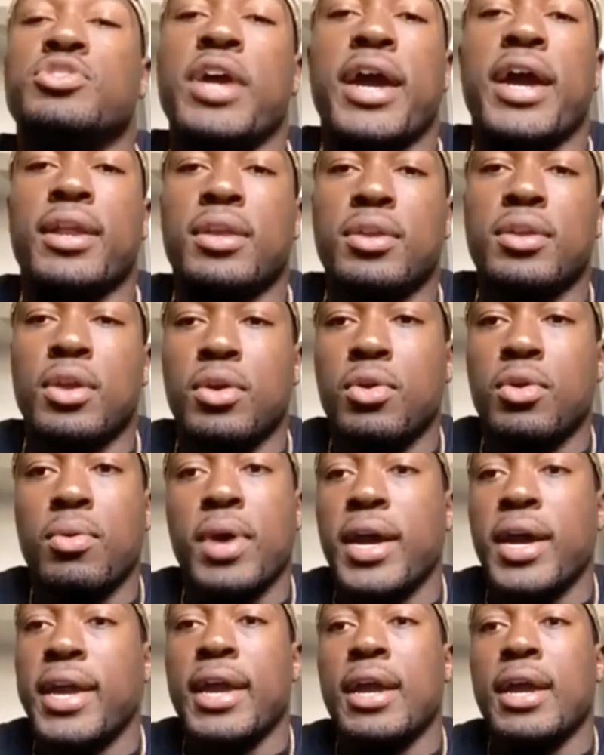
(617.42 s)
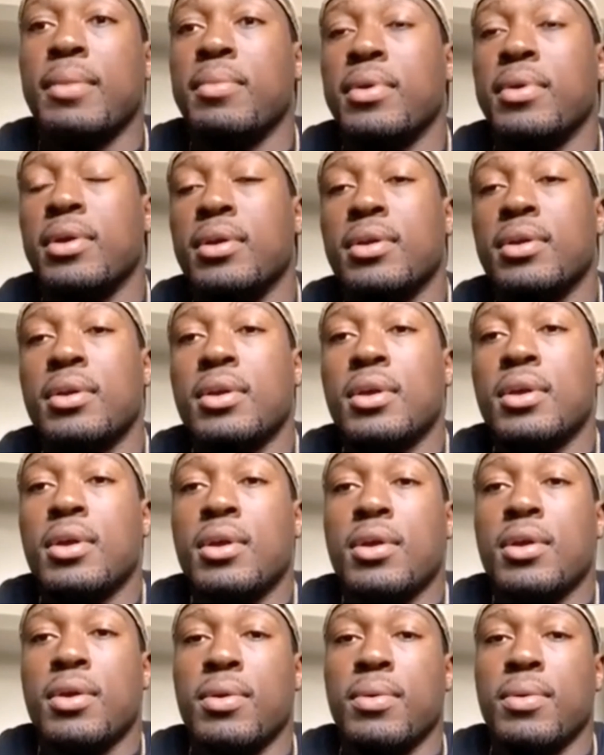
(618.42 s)
distract, who I am
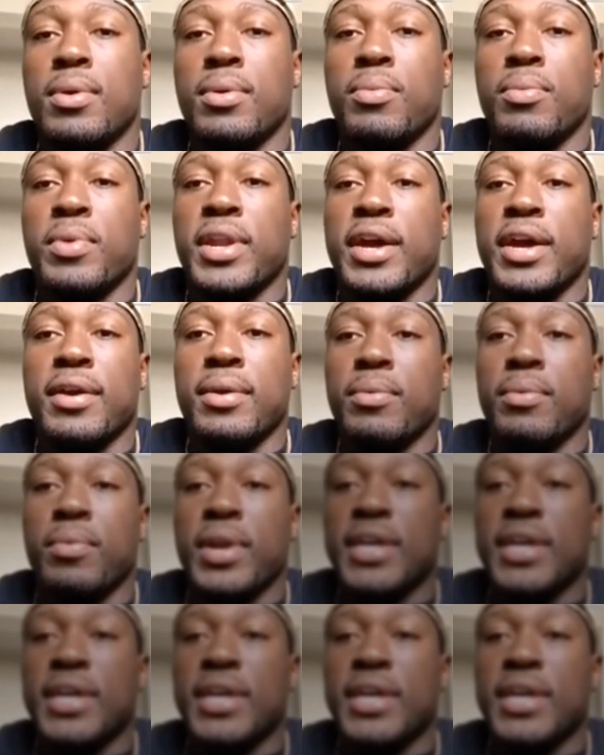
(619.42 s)
or what